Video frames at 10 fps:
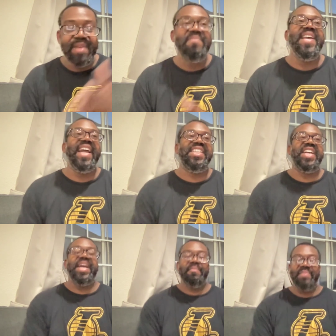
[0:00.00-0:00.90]
NBA
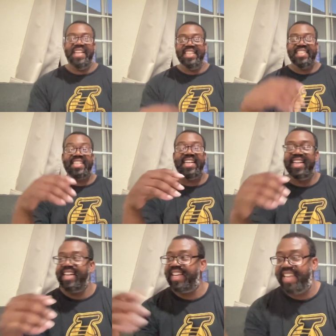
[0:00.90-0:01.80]
champions.
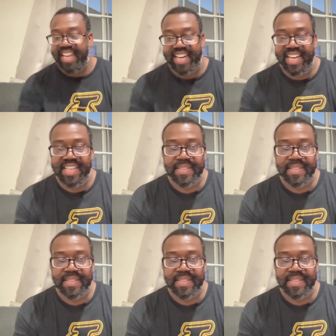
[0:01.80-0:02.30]
Kidding.